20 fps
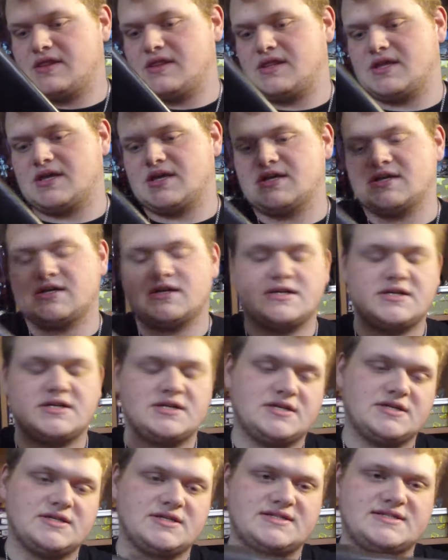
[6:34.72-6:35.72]
the
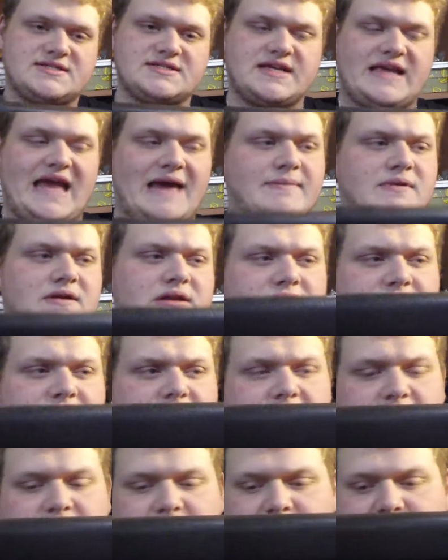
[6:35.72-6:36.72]
scabbard,
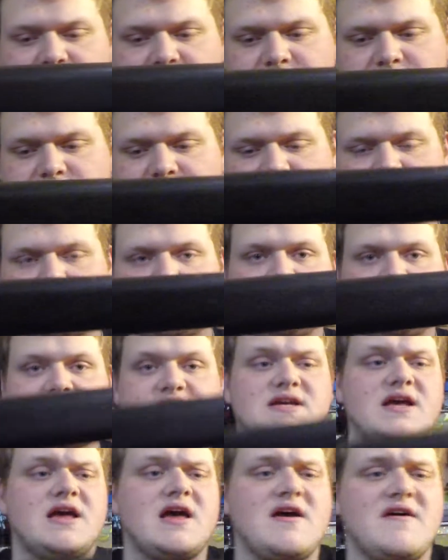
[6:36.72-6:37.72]
I think it's called, is
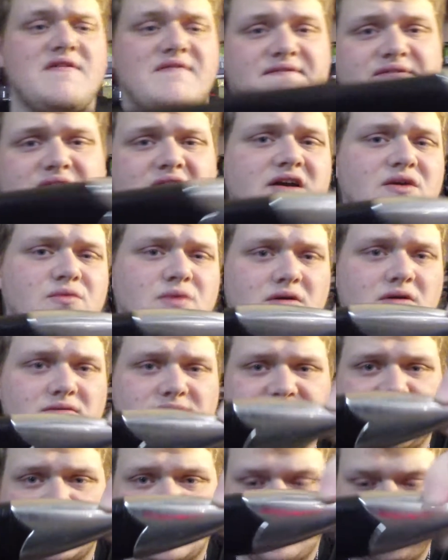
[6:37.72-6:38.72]
very well
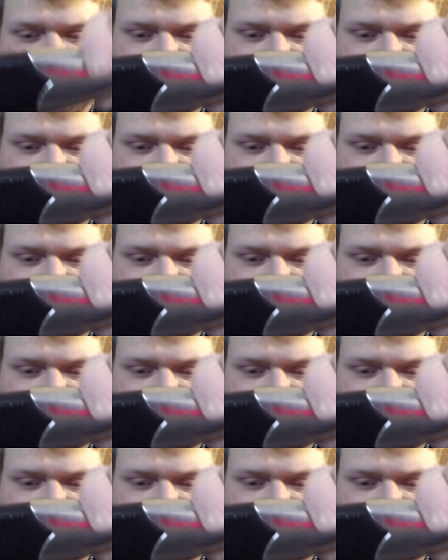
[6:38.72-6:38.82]
done. It